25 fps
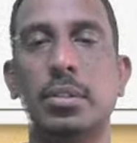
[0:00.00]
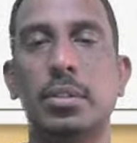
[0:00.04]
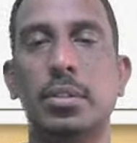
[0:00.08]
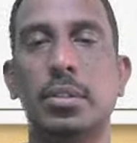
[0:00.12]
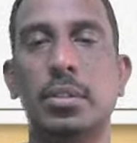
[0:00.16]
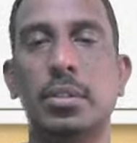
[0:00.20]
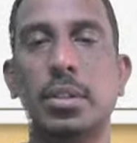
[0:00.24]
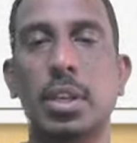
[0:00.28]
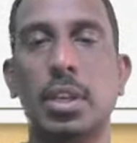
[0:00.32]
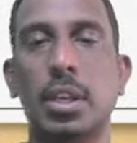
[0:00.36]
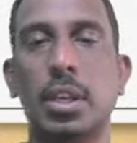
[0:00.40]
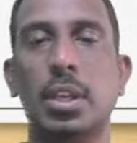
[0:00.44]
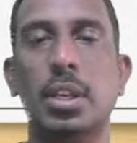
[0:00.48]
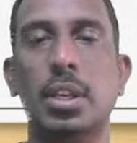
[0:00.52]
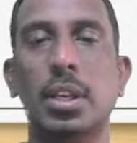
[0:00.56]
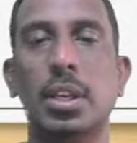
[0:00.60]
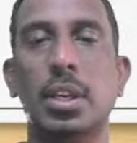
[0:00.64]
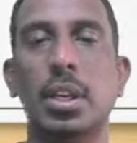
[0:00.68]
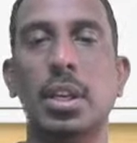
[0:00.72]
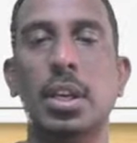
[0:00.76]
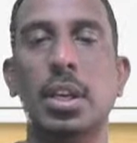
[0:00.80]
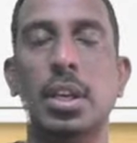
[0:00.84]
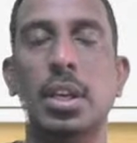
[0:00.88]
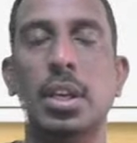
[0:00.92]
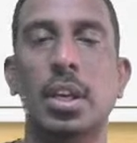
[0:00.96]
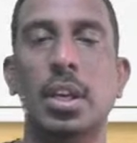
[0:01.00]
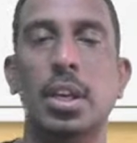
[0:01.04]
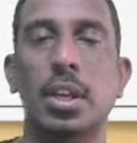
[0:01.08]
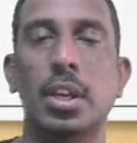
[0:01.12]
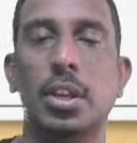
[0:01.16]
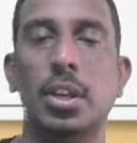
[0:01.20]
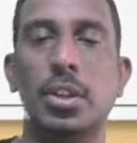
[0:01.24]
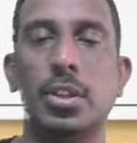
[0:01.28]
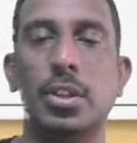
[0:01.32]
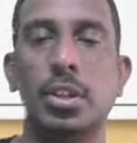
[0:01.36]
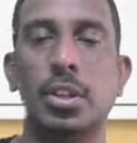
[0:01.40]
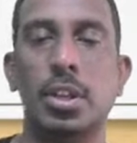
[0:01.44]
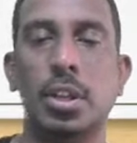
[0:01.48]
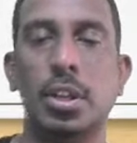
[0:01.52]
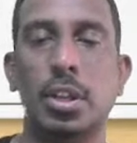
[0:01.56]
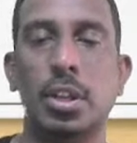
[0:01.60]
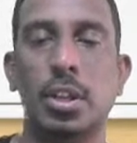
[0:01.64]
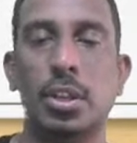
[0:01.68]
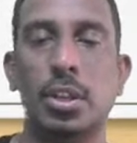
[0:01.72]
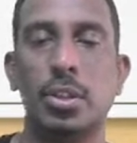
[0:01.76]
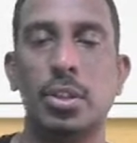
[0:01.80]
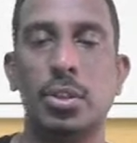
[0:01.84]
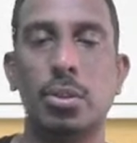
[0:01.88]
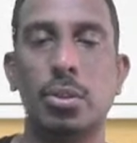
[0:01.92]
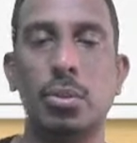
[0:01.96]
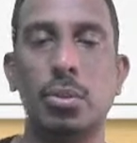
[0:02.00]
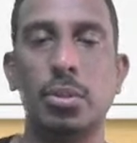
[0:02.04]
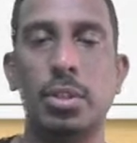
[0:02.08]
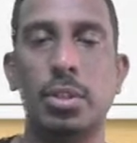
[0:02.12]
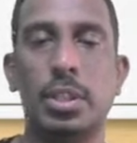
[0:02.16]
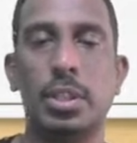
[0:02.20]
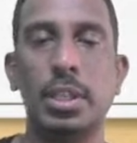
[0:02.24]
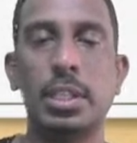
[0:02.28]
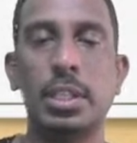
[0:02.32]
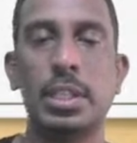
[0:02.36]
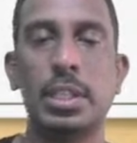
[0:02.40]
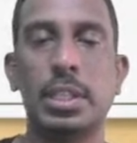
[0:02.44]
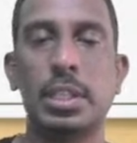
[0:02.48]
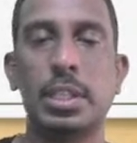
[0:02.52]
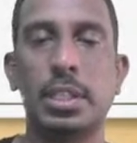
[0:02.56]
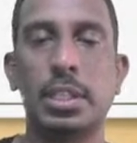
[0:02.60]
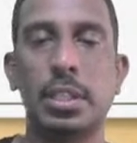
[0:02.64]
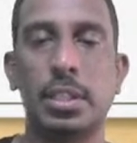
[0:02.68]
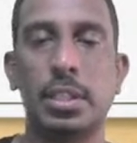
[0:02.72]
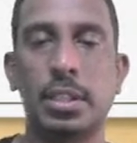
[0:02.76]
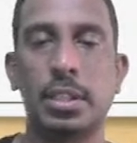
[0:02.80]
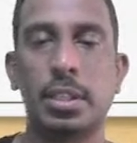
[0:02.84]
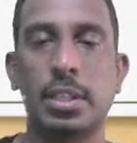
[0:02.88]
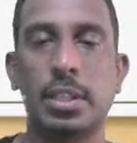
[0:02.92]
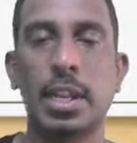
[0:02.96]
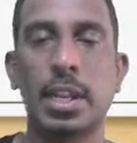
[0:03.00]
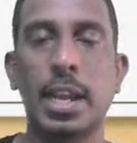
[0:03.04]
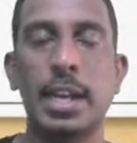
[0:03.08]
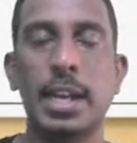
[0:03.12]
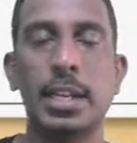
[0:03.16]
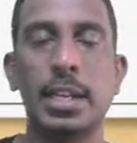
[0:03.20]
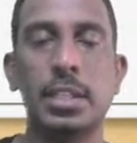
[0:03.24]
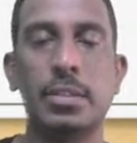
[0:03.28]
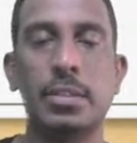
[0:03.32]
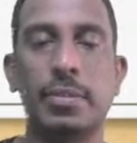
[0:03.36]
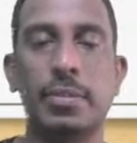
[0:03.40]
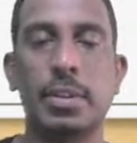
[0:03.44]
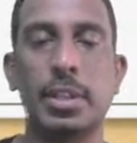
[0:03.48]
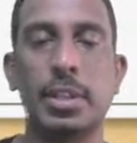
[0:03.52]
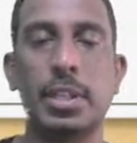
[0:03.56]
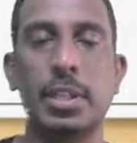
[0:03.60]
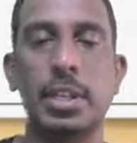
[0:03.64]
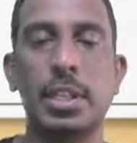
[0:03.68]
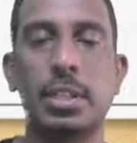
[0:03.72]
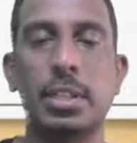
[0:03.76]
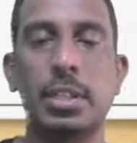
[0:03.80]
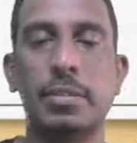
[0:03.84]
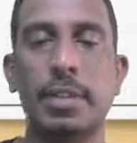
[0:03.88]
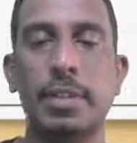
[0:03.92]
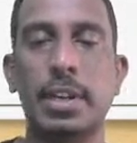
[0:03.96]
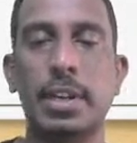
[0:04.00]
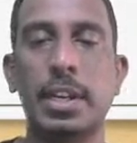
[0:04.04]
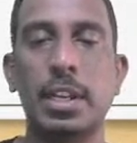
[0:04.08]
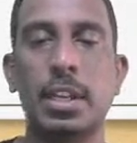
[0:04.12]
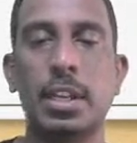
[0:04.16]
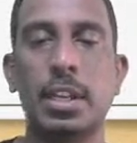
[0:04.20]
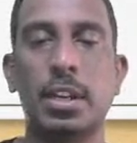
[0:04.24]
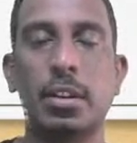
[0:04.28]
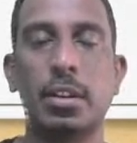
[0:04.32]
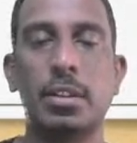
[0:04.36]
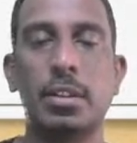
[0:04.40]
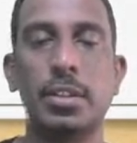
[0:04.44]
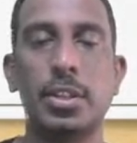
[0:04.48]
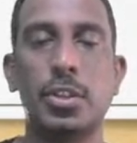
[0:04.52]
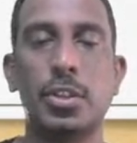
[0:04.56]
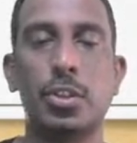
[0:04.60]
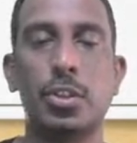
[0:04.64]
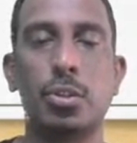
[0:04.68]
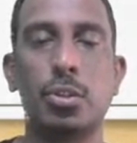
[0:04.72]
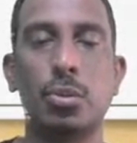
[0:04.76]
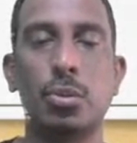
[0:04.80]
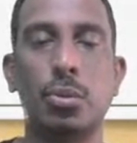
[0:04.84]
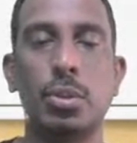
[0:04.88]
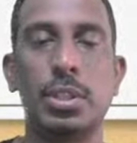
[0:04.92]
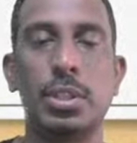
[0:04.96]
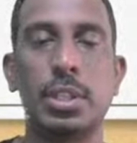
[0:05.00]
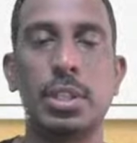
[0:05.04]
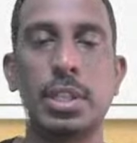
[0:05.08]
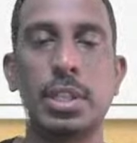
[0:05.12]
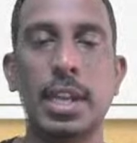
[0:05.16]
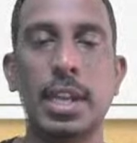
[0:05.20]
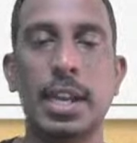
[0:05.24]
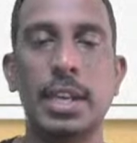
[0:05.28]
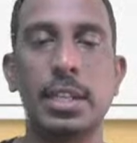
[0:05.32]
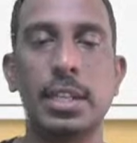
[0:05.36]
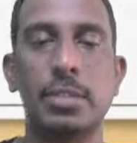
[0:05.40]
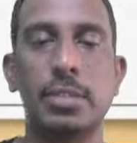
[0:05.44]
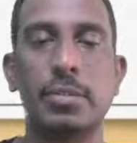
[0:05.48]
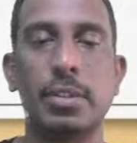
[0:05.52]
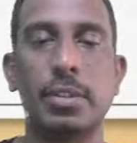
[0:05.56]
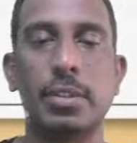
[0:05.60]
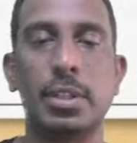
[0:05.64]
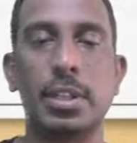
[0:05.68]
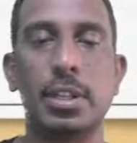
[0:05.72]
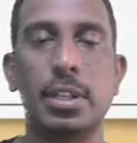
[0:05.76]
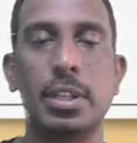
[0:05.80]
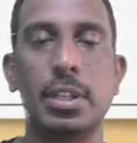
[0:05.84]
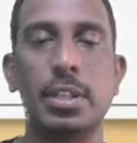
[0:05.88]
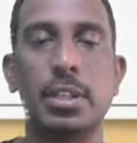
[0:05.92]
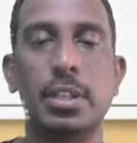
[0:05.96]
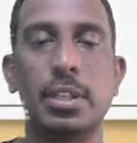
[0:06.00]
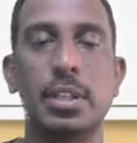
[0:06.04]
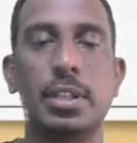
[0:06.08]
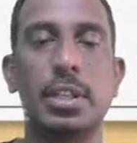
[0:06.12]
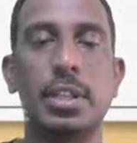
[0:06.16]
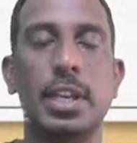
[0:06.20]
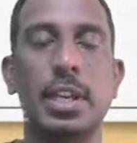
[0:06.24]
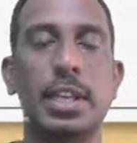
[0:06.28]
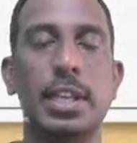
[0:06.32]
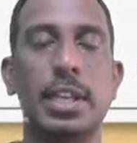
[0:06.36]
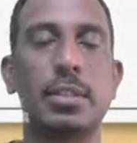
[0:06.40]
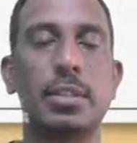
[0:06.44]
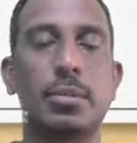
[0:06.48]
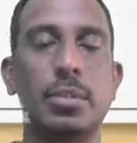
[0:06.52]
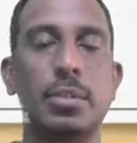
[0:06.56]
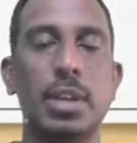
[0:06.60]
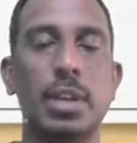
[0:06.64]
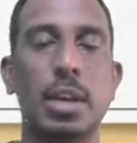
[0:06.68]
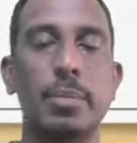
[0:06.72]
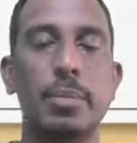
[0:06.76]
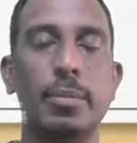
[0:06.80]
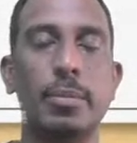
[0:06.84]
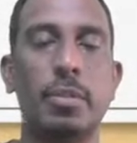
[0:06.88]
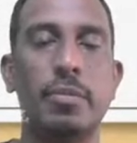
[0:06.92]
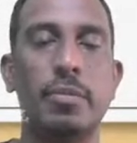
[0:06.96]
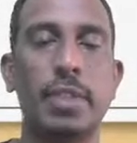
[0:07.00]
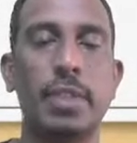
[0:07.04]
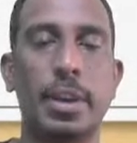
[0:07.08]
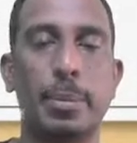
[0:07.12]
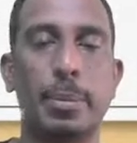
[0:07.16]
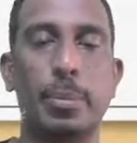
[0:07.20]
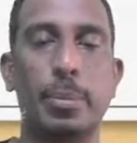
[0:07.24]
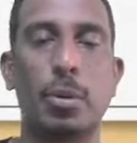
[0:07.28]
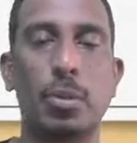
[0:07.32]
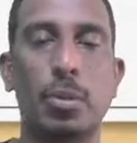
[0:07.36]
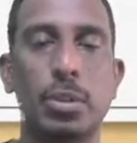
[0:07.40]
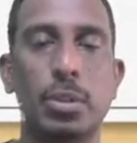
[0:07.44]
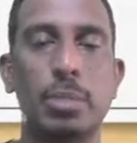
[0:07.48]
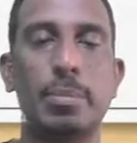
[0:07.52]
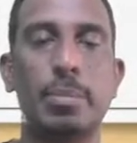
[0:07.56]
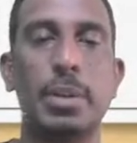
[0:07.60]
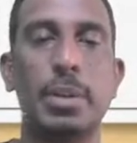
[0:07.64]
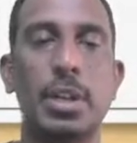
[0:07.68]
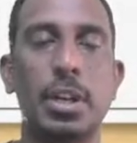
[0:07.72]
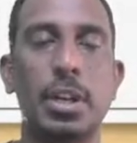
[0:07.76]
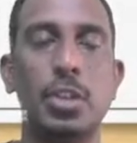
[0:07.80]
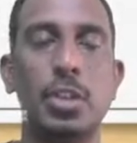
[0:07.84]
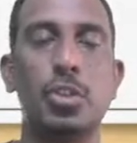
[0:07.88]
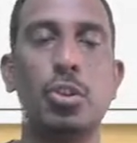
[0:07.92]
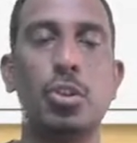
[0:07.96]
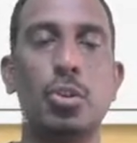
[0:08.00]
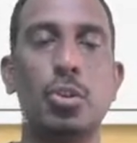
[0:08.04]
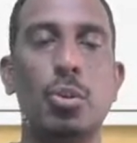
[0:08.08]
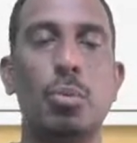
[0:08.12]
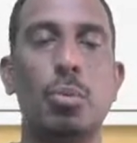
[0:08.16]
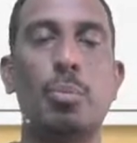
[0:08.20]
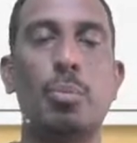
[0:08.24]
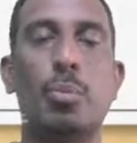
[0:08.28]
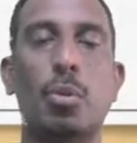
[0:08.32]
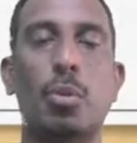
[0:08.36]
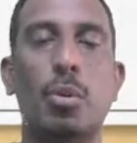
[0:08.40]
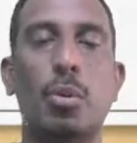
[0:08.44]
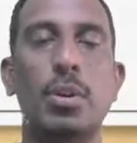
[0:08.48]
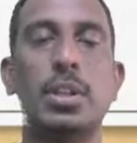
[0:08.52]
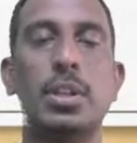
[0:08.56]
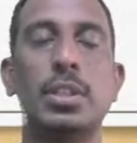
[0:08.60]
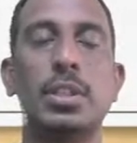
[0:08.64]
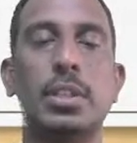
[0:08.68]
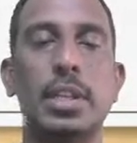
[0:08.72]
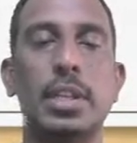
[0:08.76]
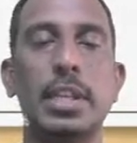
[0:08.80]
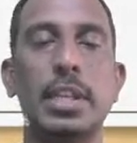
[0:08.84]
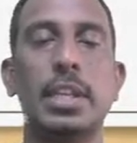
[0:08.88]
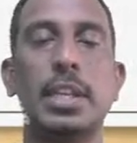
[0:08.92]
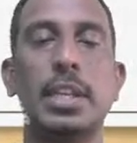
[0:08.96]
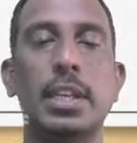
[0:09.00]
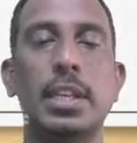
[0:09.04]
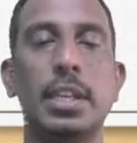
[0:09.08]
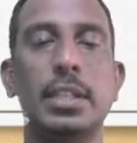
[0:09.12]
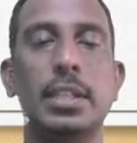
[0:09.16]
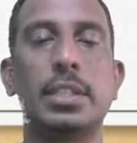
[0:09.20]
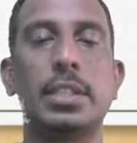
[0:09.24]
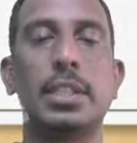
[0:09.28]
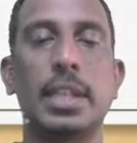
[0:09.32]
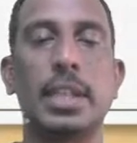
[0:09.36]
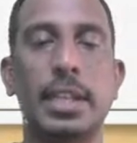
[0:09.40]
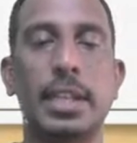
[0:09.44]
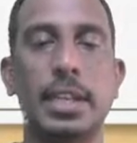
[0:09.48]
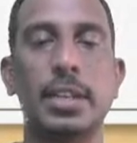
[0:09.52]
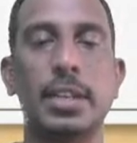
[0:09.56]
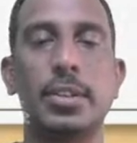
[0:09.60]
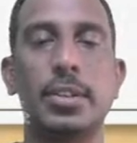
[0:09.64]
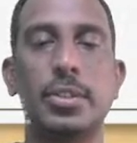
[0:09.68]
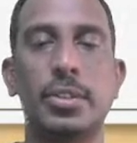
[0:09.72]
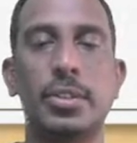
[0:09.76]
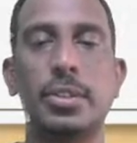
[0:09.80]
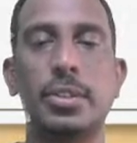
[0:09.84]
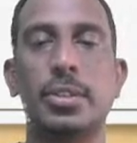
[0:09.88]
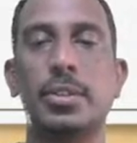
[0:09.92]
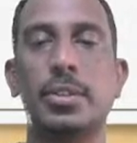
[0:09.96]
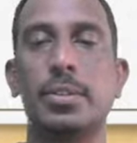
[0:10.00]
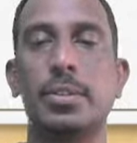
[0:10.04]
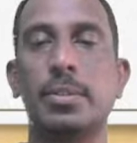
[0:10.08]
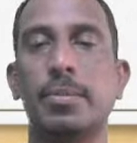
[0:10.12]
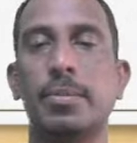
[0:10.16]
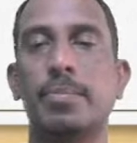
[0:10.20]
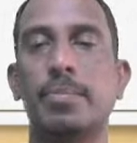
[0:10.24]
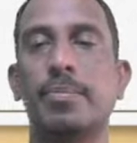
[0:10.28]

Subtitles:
Okay. So this stands for, that is ventricular systole stands for, that is, it takes time of approximately 0.3 seconds.